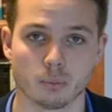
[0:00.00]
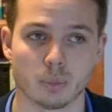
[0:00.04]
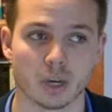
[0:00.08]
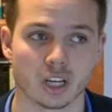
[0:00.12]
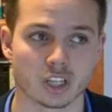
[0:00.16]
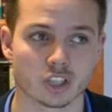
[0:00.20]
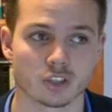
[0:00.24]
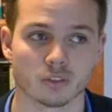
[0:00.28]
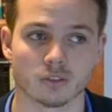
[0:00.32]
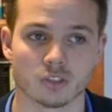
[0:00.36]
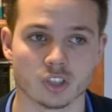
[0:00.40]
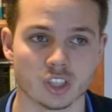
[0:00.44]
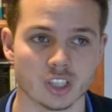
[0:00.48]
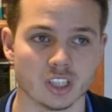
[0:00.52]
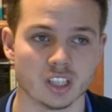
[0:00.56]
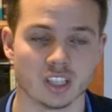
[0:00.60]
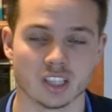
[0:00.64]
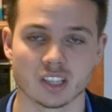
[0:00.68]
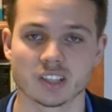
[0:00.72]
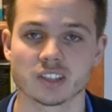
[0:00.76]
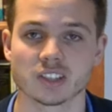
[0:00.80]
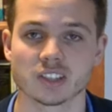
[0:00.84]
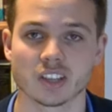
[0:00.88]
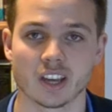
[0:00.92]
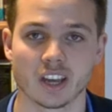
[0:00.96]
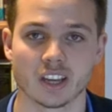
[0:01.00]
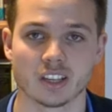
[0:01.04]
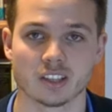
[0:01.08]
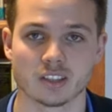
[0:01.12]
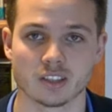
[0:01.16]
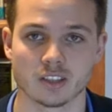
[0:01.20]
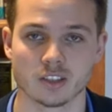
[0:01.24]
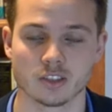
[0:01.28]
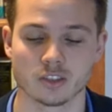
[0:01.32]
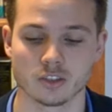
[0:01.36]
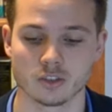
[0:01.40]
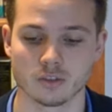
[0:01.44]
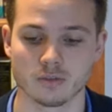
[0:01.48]
of genius
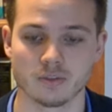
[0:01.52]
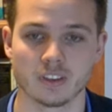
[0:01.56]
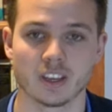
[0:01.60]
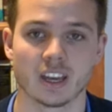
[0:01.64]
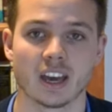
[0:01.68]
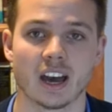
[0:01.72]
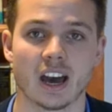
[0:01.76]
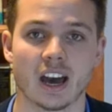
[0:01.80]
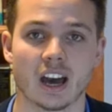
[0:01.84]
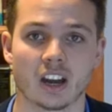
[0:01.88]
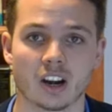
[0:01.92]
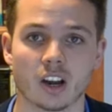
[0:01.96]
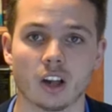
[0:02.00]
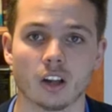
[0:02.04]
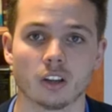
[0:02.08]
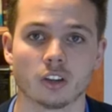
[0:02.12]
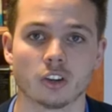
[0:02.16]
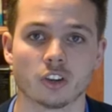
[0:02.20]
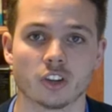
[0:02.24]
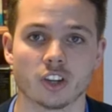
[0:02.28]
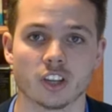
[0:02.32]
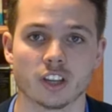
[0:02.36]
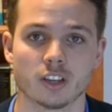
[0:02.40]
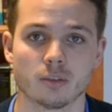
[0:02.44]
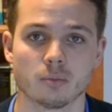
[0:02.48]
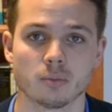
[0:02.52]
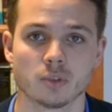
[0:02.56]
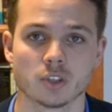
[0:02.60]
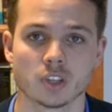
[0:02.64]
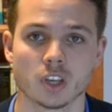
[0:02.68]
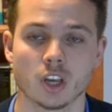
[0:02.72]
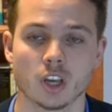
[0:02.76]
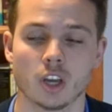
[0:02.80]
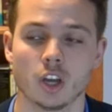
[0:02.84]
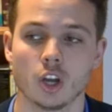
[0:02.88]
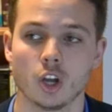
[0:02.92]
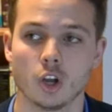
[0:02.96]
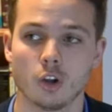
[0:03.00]
scientists who figure out algorithms
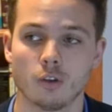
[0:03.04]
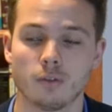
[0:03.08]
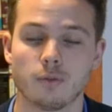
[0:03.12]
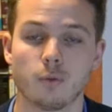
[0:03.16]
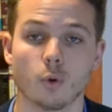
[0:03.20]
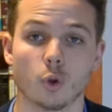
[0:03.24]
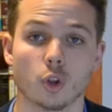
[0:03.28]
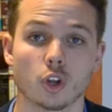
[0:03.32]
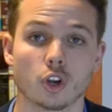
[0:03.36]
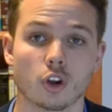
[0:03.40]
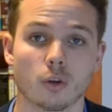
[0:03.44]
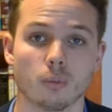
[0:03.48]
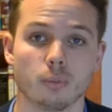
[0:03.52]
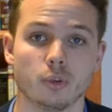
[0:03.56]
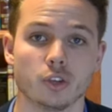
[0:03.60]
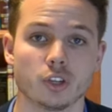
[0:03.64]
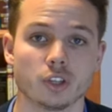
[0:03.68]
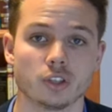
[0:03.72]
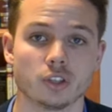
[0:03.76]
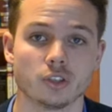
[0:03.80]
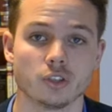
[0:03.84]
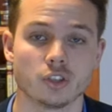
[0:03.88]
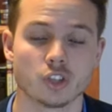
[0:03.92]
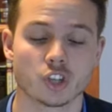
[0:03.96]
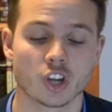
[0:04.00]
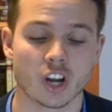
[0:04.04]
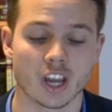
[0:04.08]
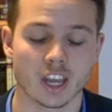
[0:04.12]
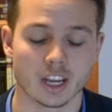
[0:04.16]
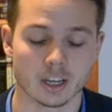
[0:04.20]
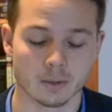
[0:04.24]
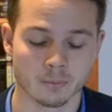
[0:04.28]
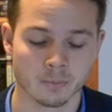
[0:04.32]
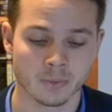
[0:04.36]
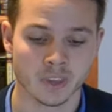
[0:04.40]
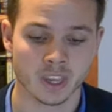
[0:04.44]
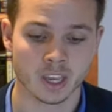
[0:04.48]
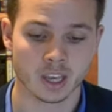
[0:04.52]
for the computer to trade.
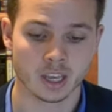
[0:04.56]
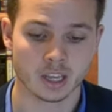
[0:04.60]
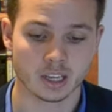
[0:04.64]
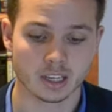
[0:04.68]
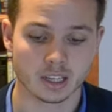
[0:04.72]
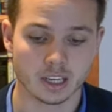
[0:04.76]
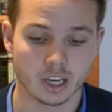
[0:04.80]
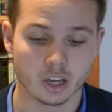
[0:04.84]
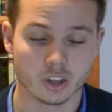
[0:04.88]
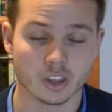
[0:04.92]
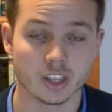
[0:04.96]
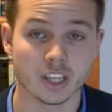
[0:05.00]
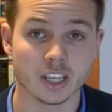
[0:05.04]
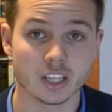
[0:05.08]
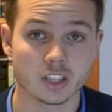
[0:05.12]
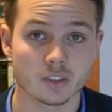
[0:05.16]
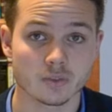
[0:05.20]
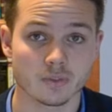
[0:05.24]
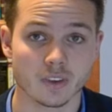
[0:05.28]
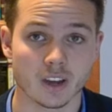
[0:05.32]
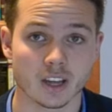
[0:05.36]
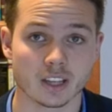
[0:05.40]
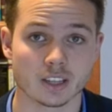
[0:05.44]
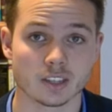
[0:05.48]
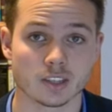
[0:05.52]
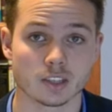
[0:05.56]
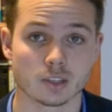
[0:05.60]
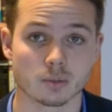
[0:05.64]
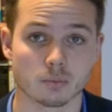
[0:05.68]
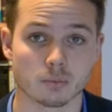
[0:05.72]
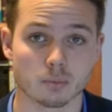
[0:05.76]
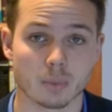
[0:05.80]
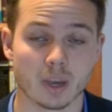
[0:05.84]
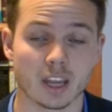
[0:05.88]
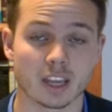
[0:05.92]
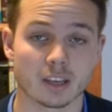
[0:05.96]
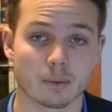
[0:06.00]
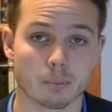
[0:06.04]
Now, these funds
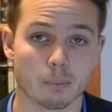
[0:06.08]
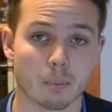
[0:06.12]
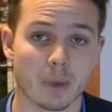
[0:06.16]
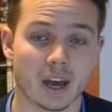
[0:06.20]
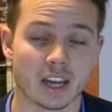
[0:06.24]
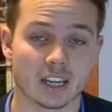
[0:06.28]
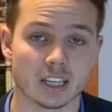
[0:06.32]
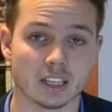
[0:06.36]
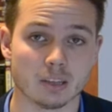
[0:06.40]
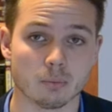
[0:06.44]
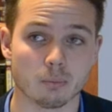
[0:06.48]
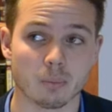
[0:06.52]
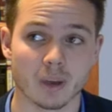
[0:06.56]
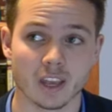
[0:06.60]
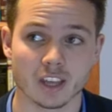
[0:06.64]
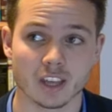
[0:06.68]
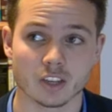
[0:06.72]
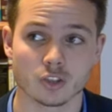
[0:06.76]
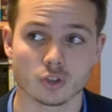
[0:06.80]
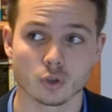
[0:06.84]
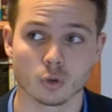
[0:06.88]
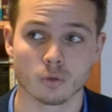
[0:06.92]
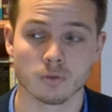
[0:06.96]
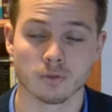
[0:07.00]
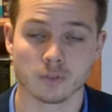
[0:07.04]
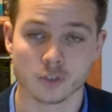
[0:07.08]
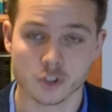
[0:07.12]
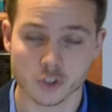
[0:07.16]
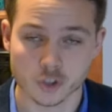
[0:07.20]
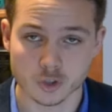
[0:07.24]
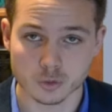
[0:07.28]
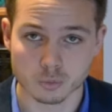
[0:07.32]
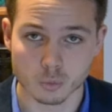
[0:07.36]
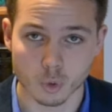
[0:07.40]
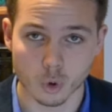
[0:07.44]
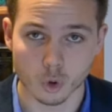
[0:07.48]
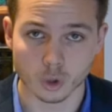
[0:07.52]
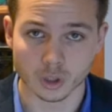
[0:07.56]
make money based off
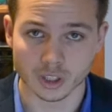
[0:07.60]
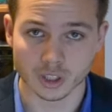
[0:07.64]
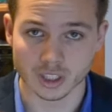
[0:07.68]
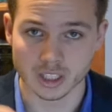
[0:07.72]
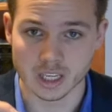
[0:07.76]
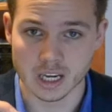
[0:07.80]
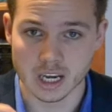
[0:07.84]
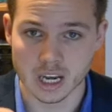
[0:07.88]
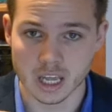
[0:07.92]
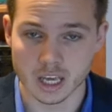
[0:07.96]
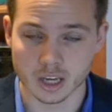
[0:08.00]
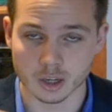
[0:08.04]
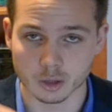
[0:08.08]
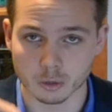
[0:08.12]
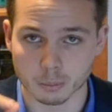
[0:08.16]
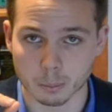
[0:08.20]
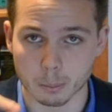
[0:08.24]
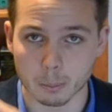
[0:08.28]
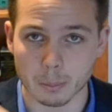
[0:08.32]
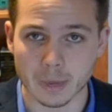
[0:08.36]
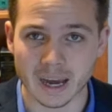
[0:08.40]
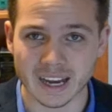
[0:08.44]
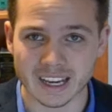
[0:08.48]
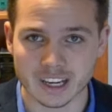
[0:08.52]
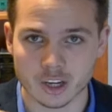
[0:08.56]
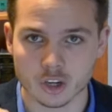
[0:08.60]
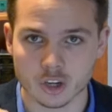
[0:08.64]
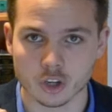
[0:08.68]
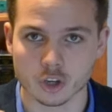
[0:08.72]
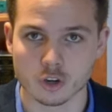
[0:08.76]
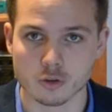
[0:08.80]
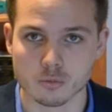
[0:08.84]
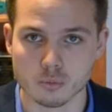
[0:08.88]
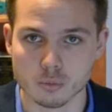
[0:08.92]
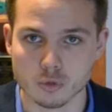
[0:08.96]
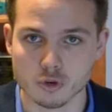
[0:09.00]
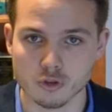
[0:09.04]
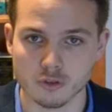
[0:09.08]
small, little micro
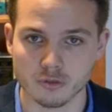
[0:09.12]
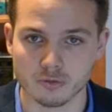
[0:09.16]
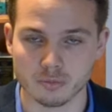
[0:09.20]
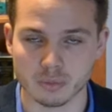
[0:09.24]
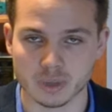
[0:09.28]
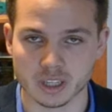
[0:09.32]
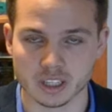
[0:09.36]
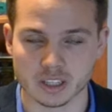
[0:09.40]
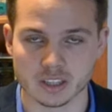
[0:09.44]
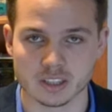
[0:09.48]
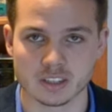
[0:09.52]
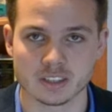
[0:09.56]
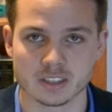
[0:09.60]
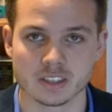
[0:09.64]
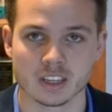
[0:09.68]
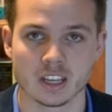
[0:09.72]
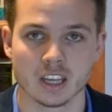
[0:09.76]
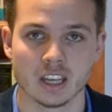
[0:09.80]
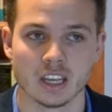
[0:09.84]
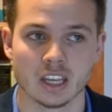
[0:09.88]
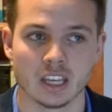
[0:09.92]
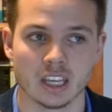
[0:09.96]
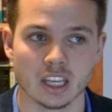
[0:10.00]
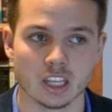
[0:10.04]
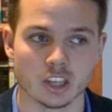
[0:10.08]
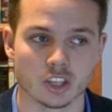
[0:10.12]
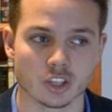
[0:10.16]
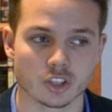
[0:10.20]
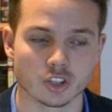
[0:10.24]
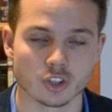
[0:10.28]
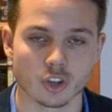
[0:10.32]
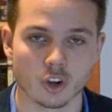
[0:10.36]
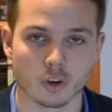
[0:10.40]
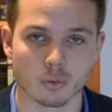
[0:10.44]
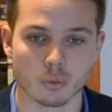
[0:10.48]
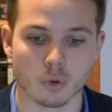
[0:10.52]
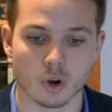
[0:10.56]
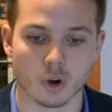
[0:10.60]
movements in the
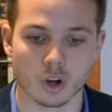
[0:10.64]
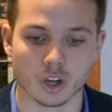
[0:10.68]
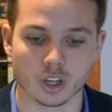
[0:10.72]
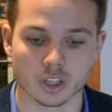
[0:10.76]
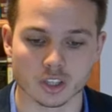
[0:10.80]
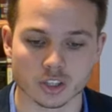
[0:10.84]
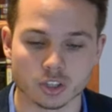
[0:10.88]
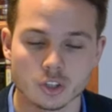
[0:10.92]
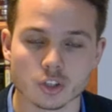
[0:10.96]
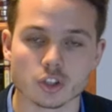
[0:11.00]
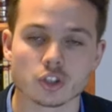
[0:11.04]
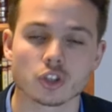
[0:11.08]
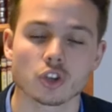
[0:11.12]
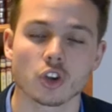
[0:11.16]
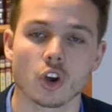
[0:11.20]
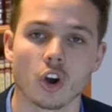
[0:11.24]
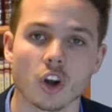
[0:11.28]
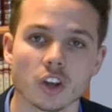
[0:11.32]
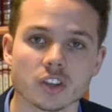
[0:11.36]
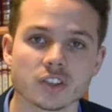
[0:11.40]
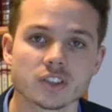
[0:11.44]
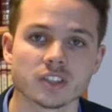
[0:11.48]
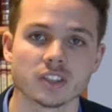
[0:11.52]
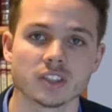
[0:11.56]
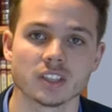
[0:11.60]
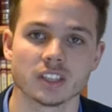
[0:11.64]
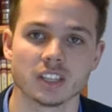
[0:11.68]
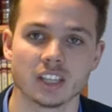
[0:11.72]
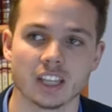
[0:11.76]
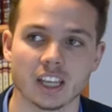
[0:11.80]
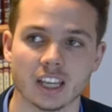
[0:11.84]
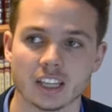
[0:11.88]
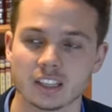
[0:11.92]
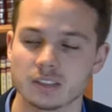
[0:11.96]
stock market. So it's constantly,